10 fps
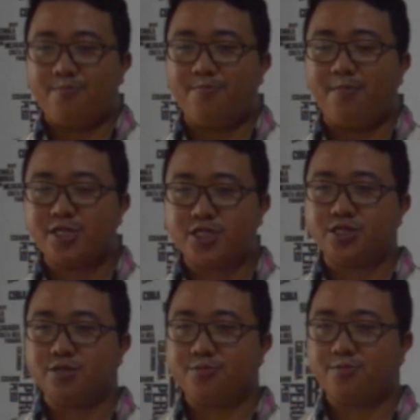
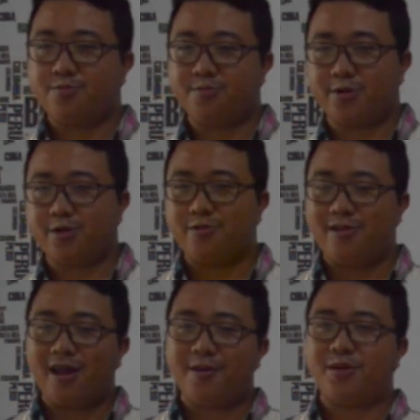much, a
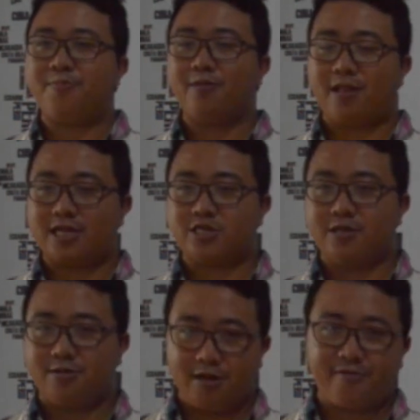lot of people
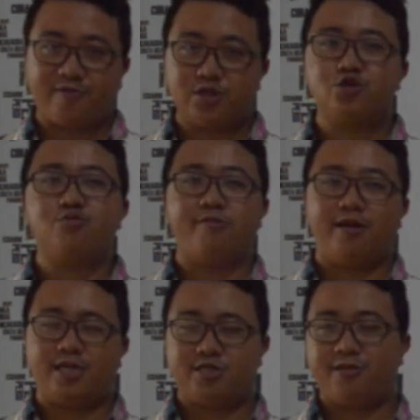actually, a lot of consumers
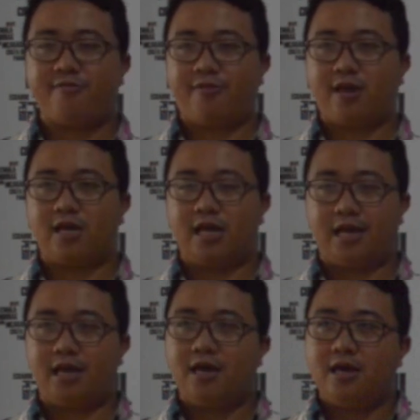actually think like,
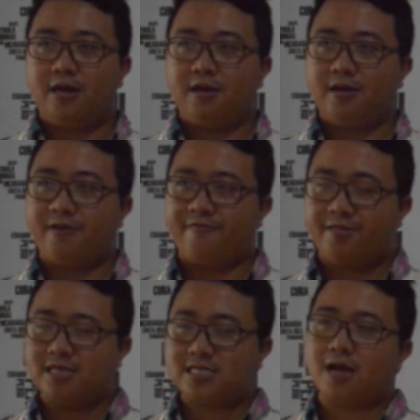if
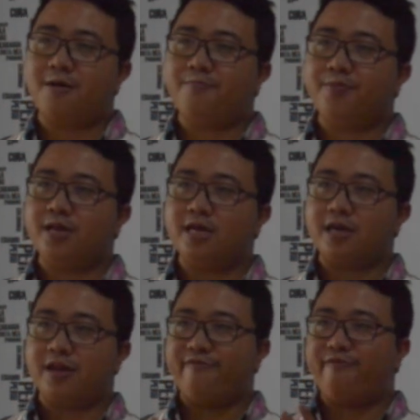this company
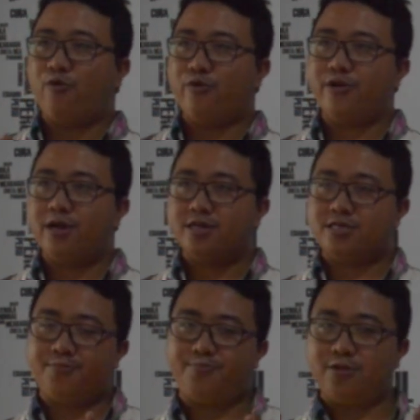can afford
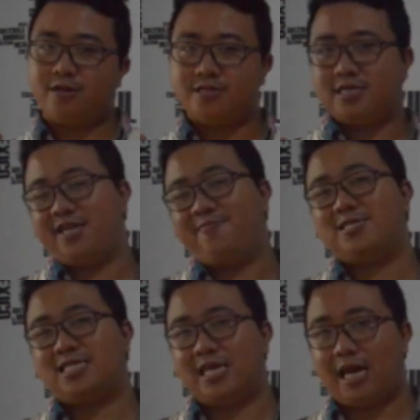to put a
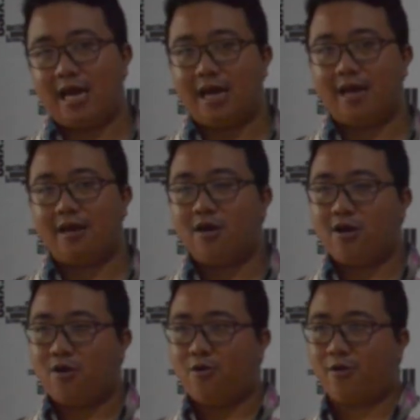TVC ad
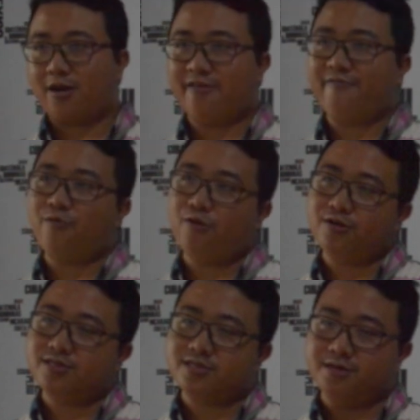or can
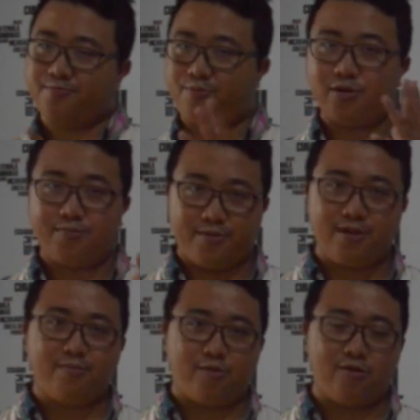afford to put a
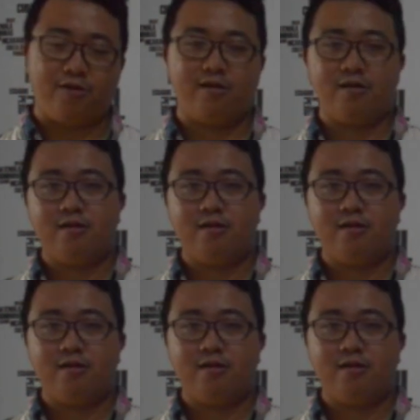billboard,